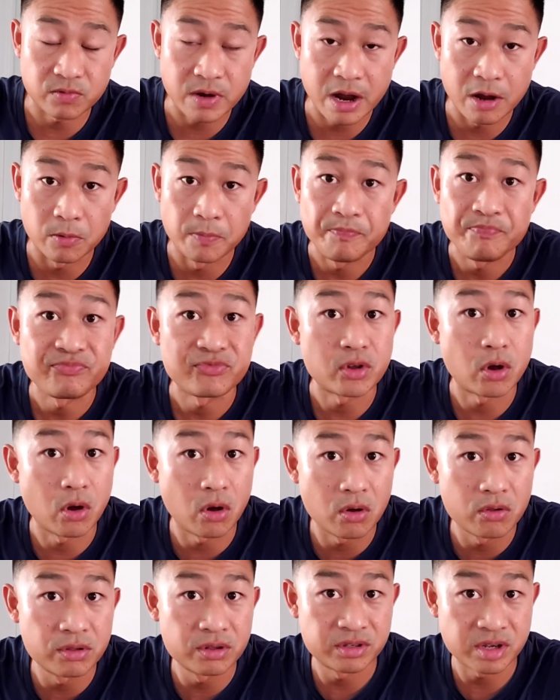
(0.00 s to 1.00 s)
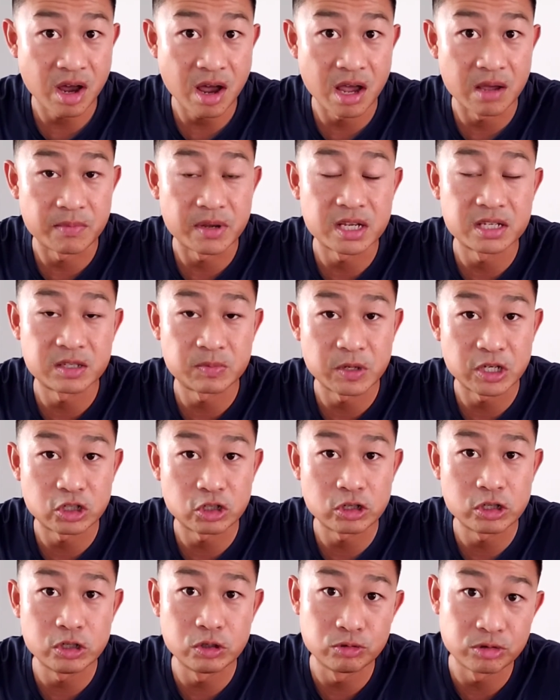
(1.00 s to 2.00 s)
route all the time,
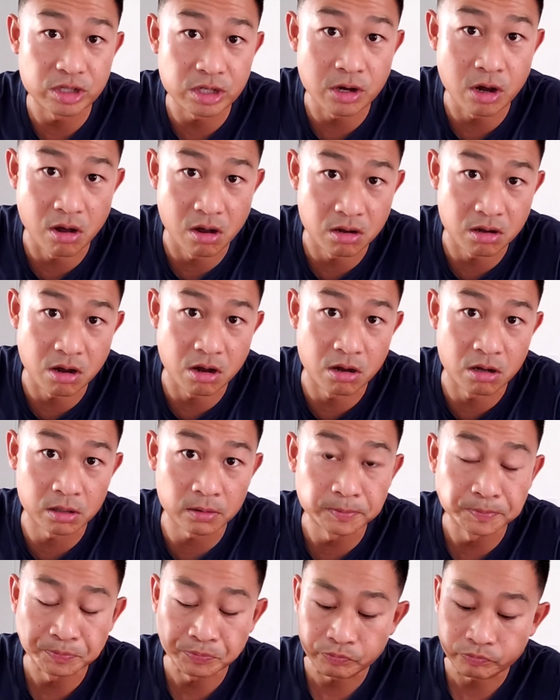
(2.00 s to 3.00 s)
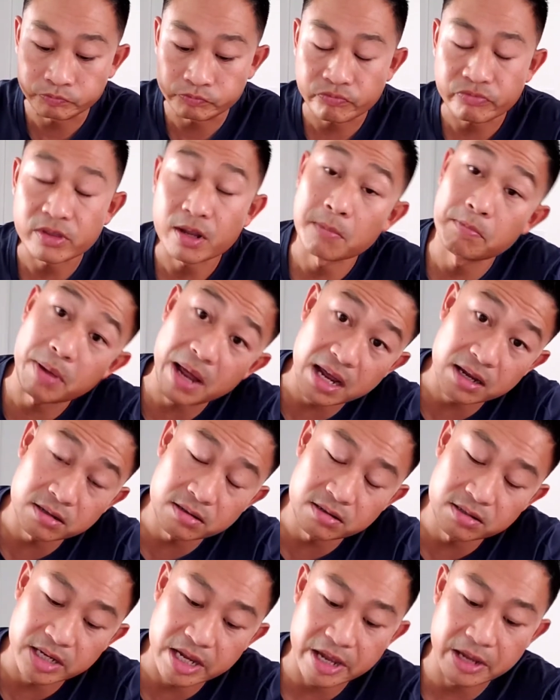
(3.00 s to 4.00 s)
especially using Hong Kong back in
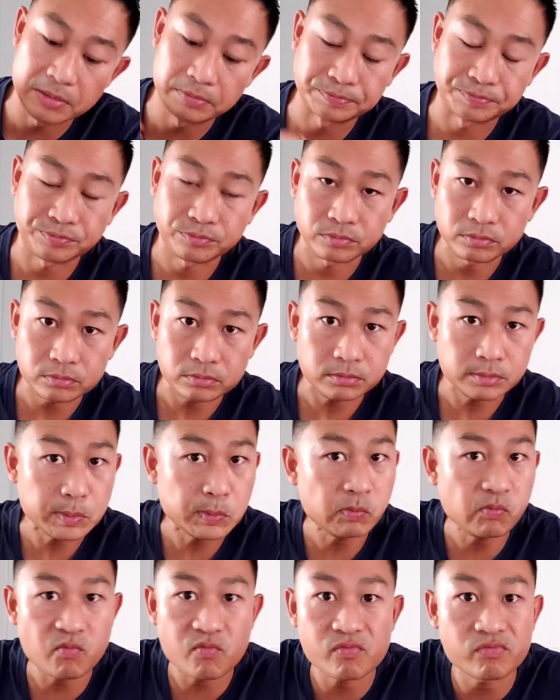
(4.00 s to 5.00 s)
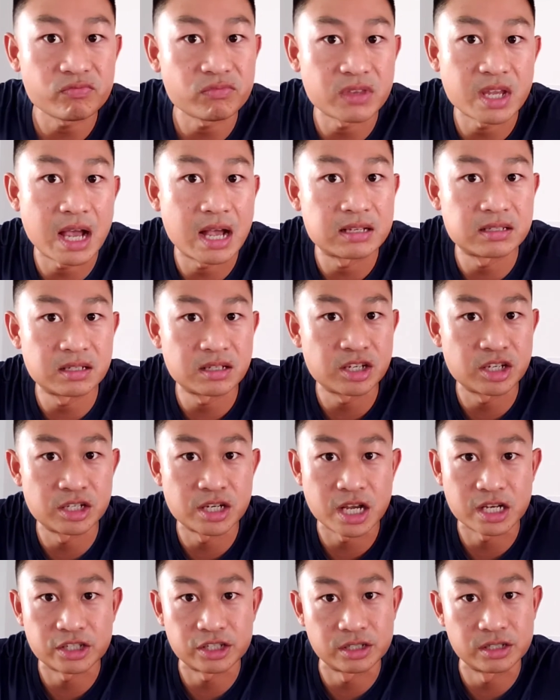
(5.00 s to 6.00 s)
the day as a
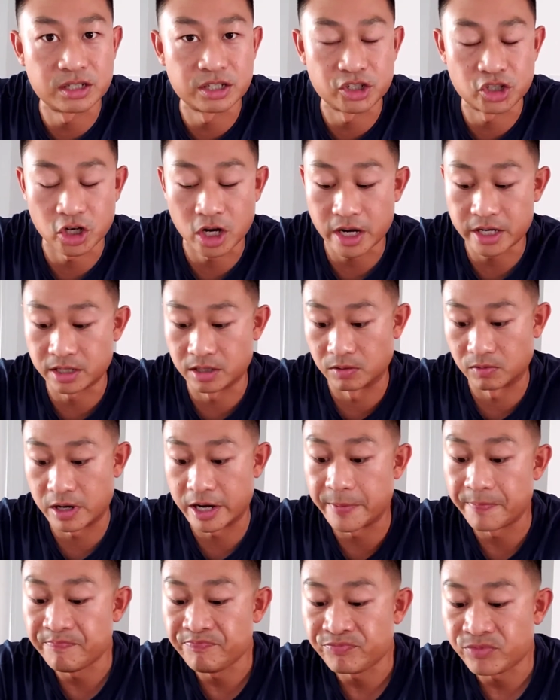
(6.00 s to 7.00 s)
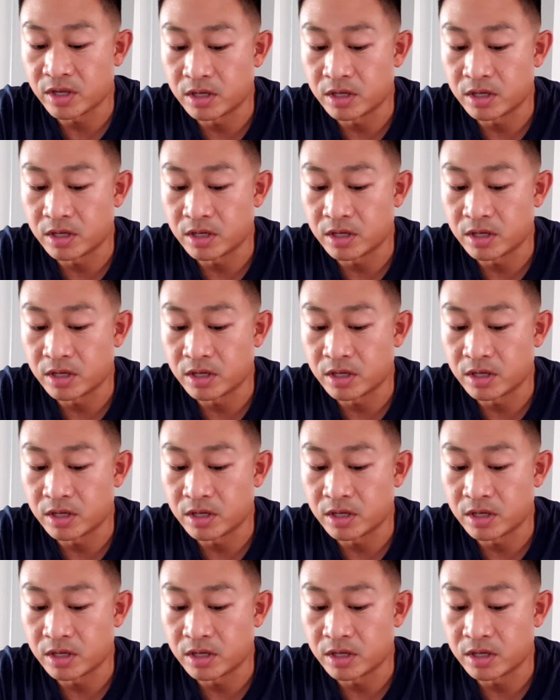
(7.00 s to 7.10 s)
connection to China, right?